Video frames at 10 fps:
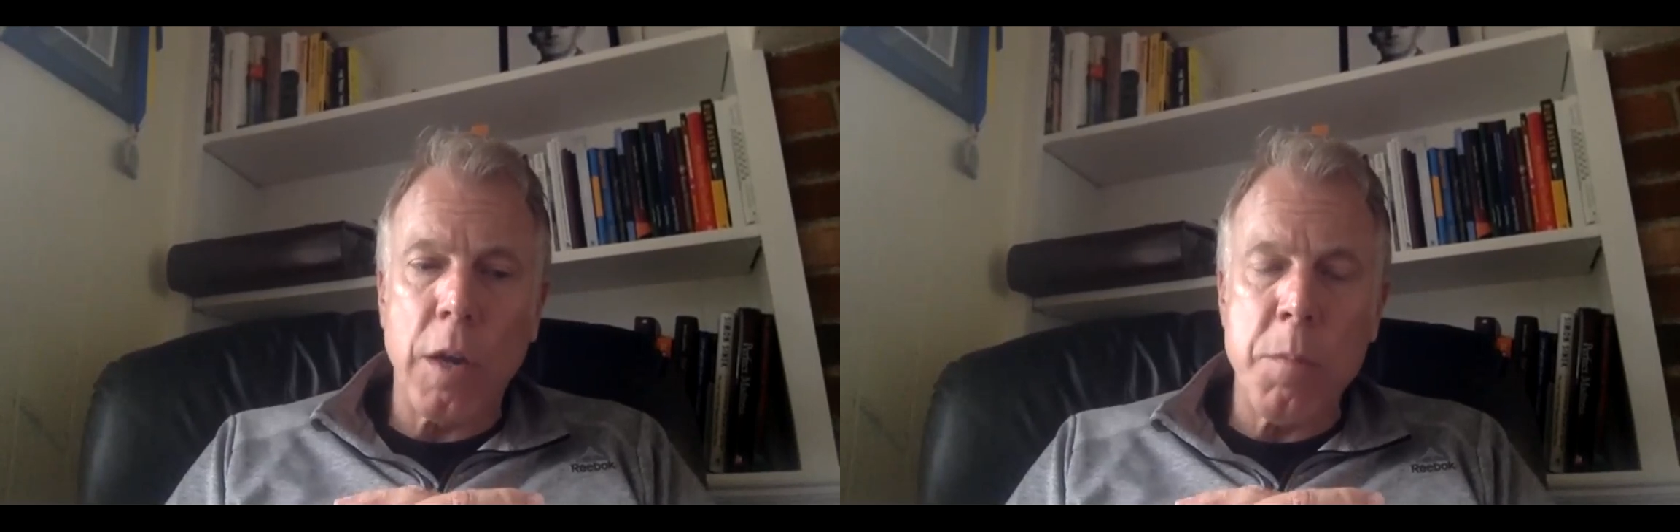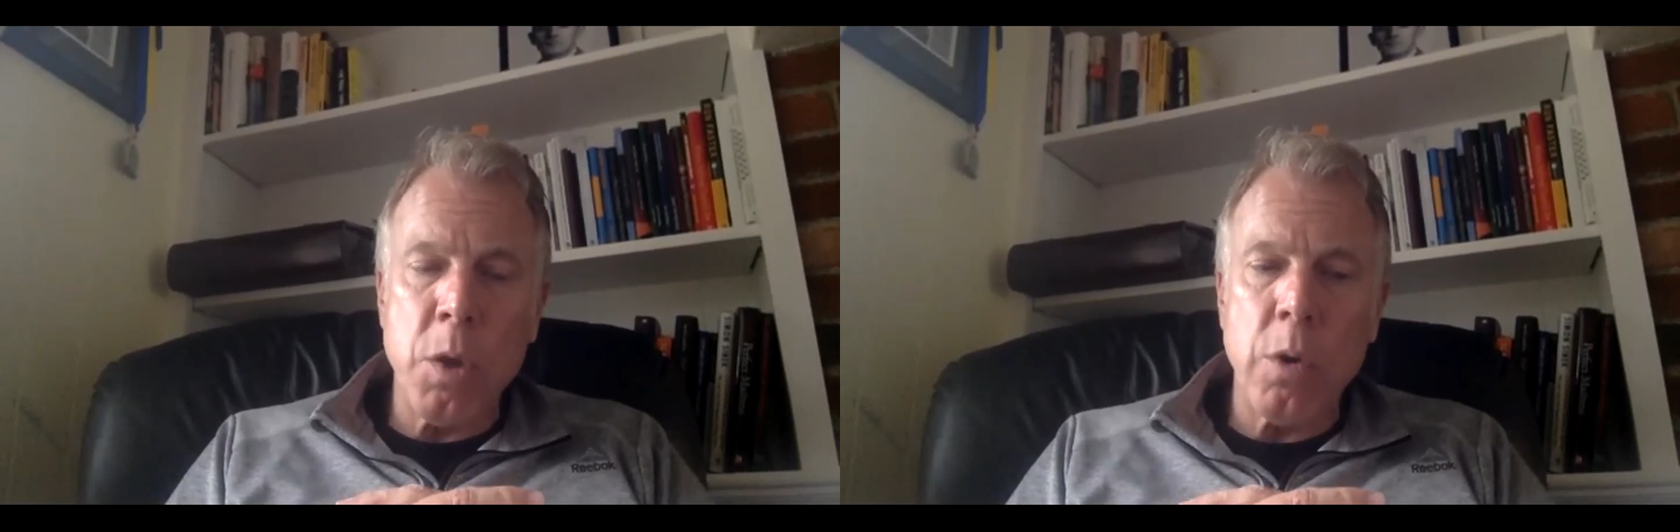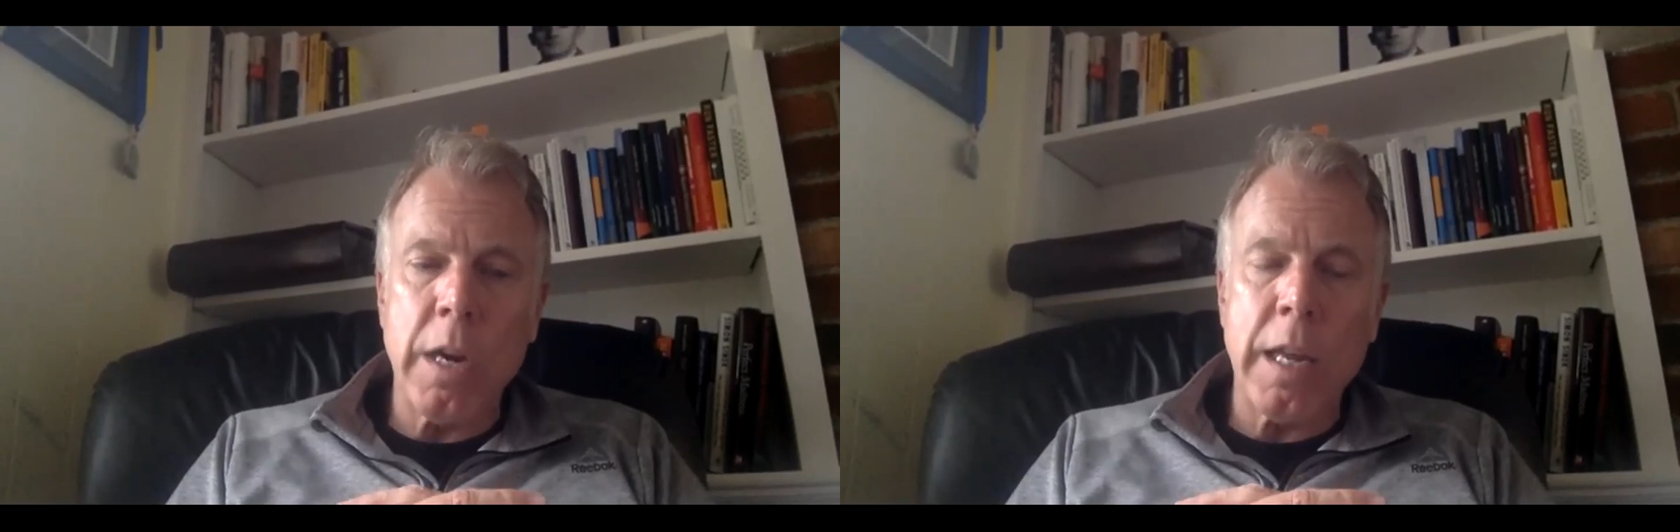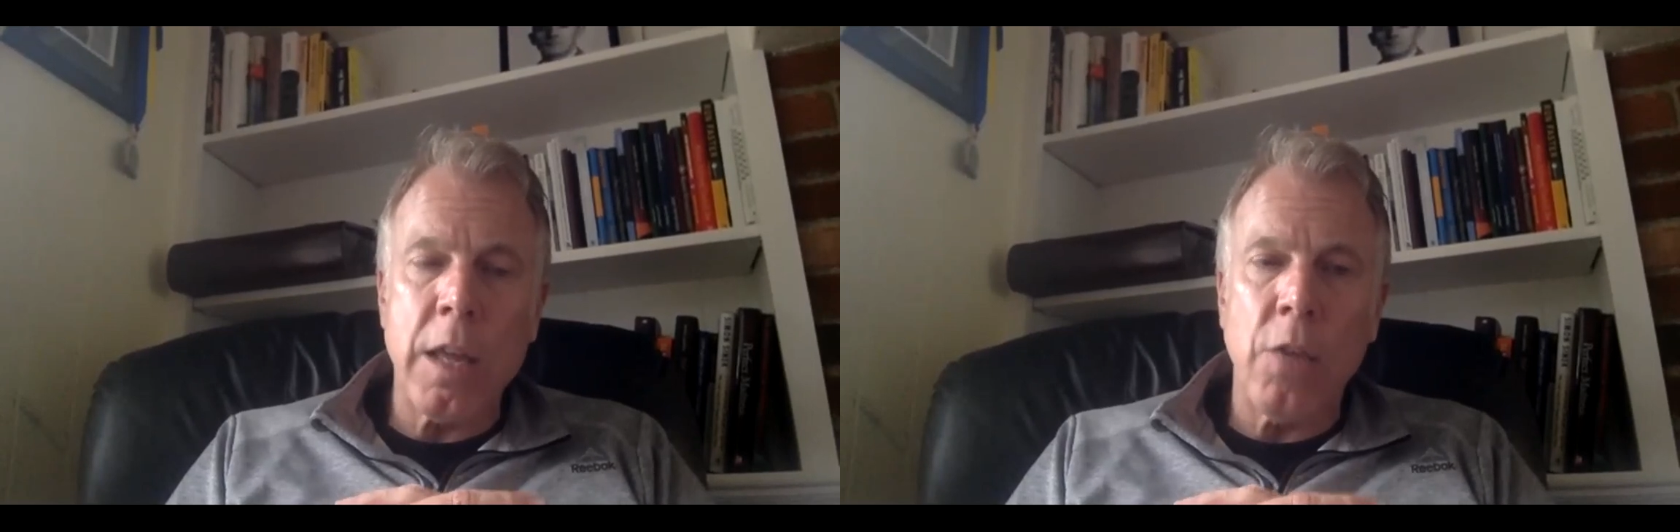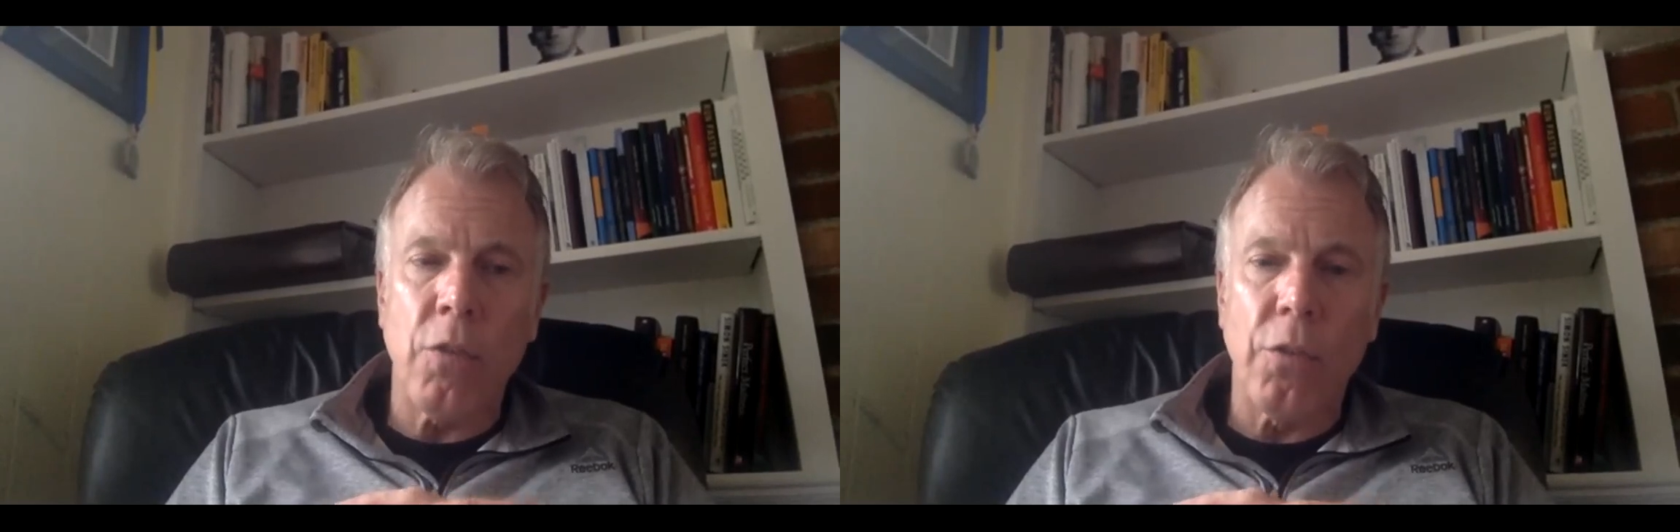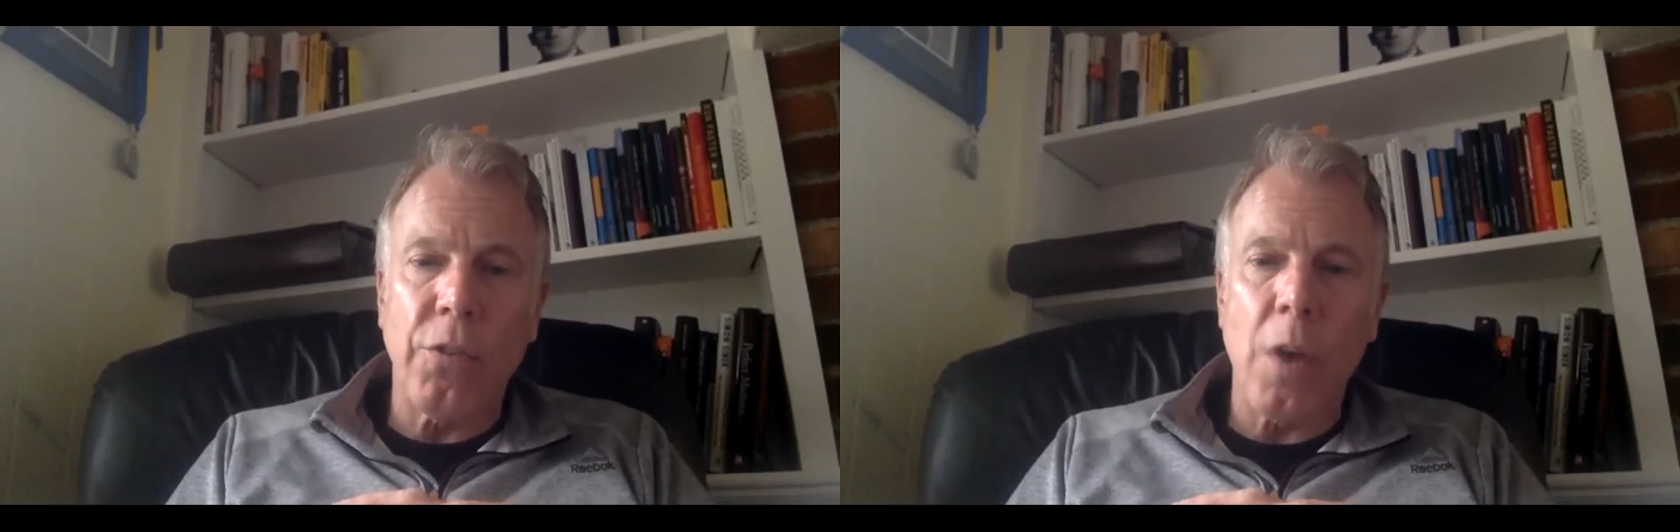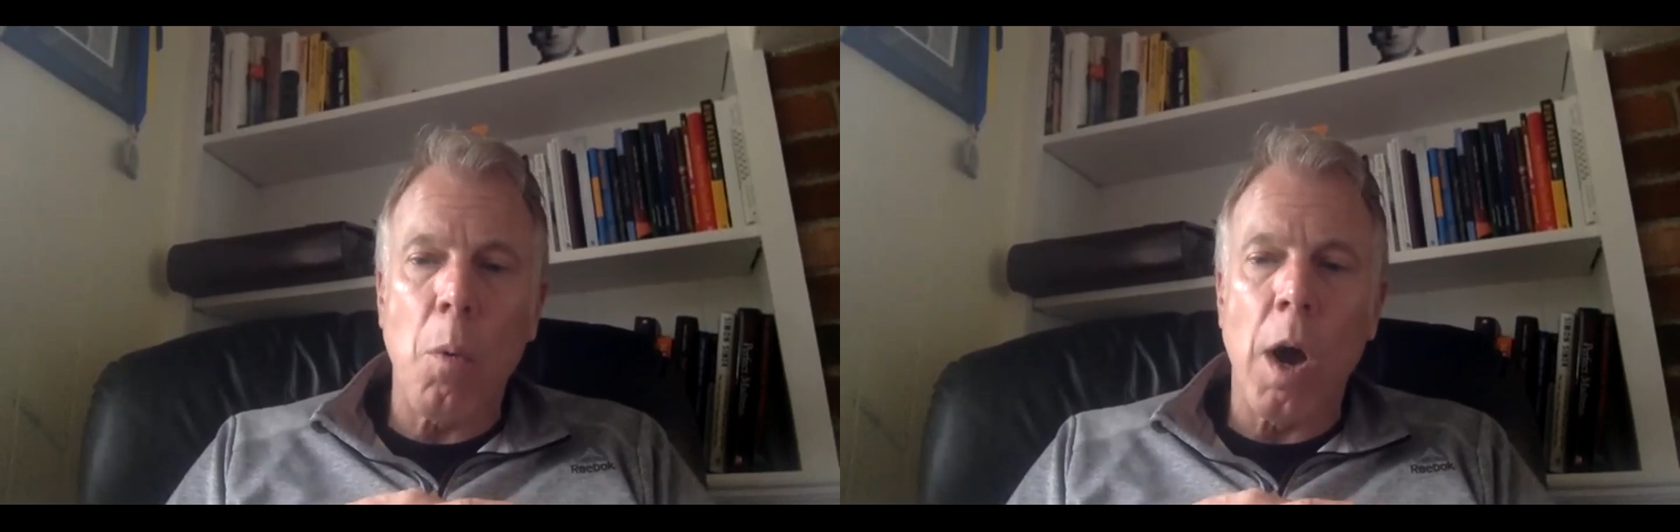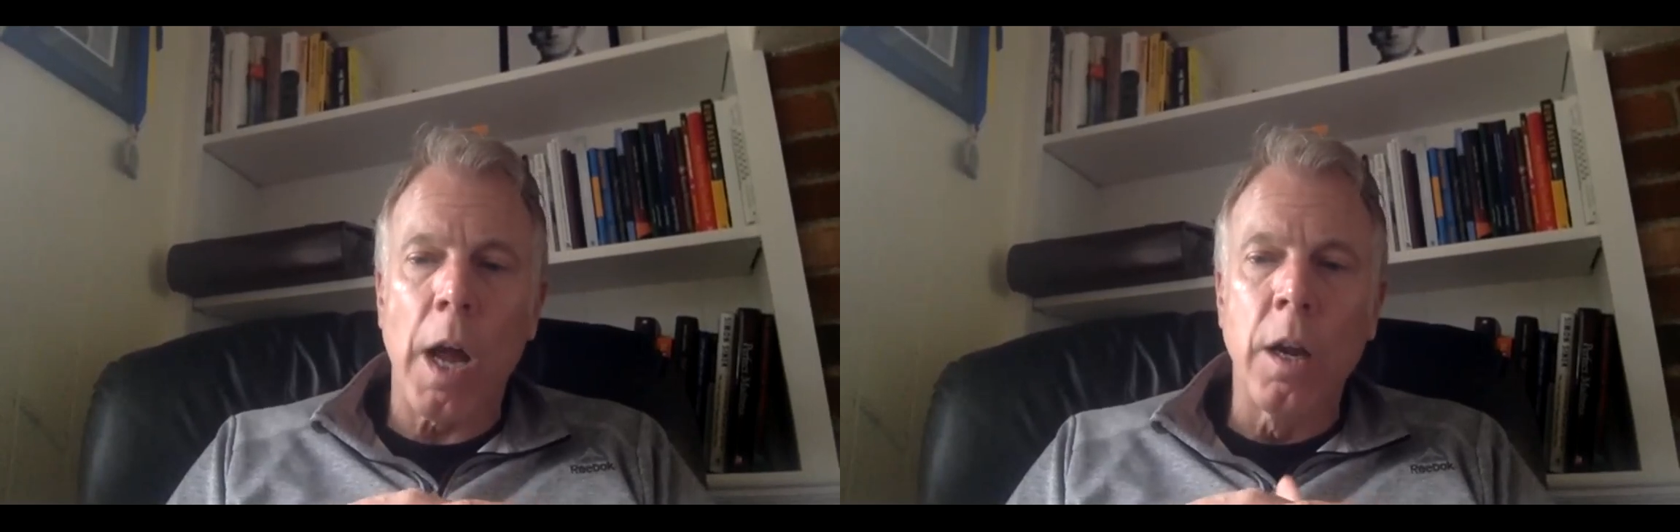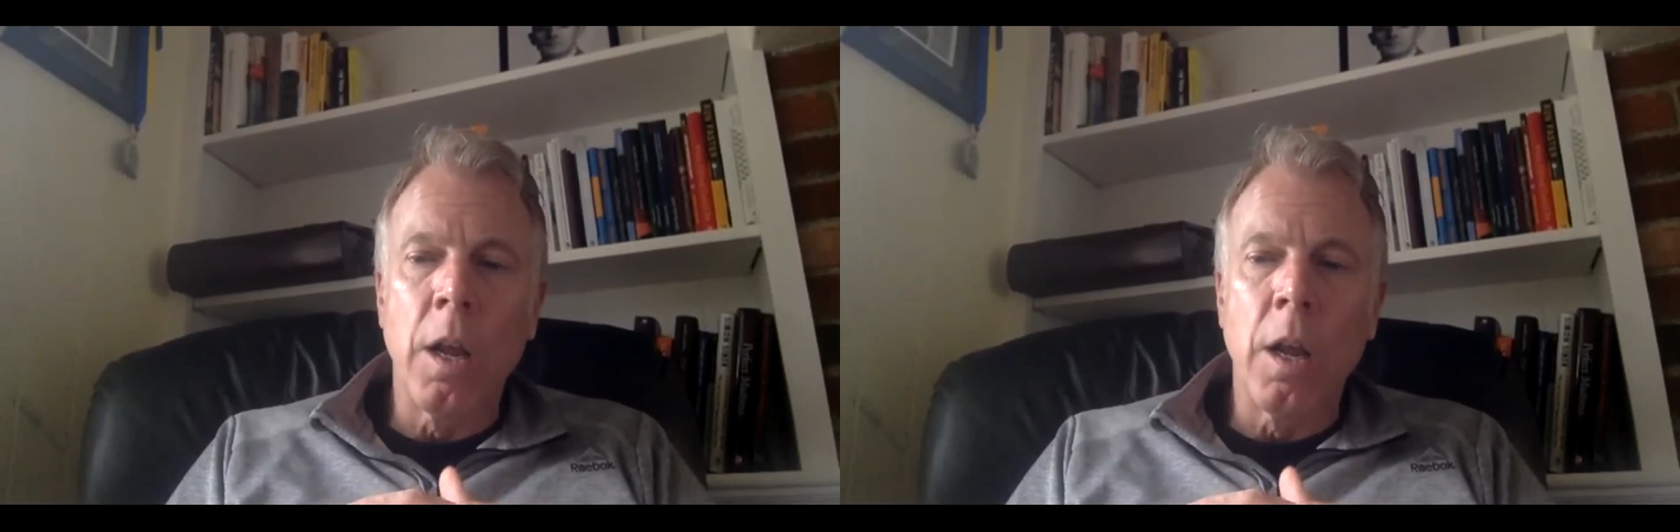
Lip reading: communities and so on.